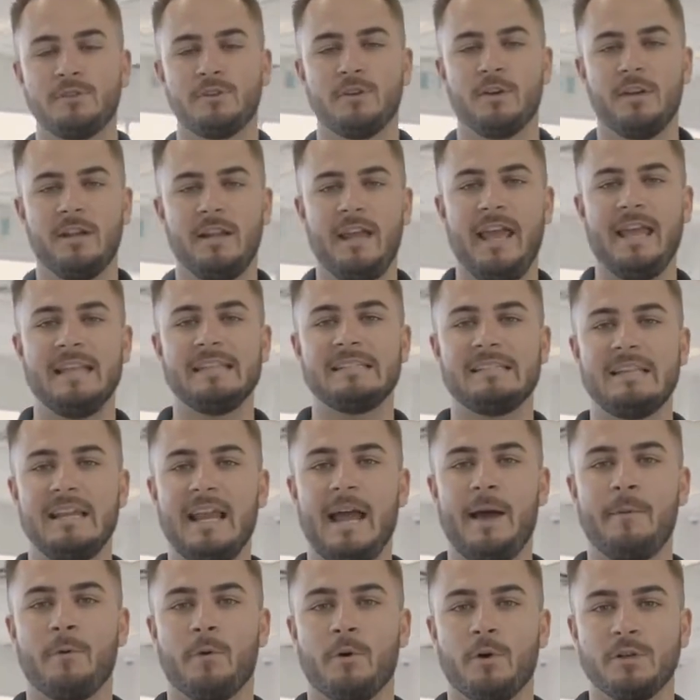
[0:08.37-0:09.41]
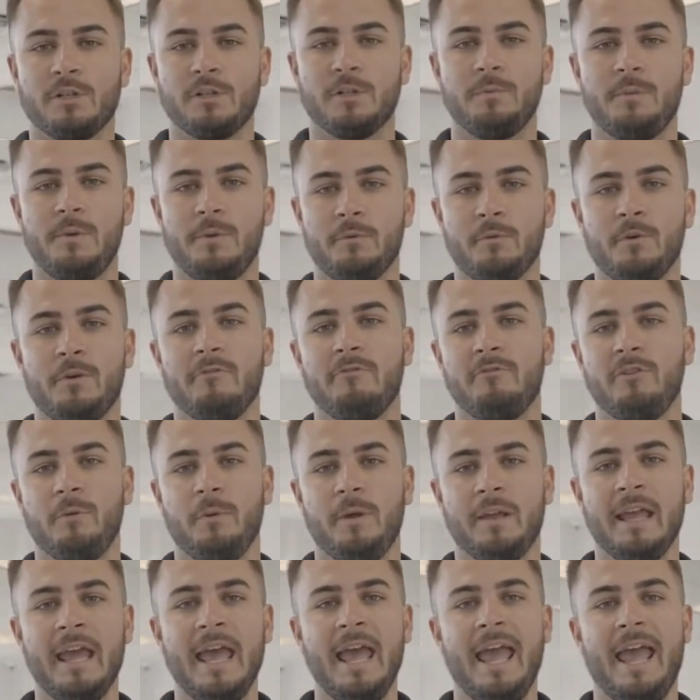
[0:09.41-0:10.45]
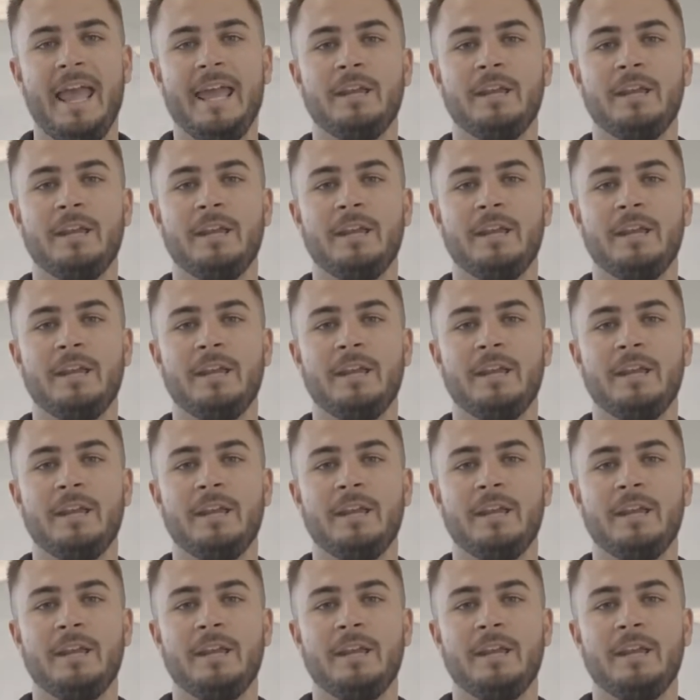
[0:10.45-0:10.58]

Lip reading: Toyota, and today I'm going to be reviewing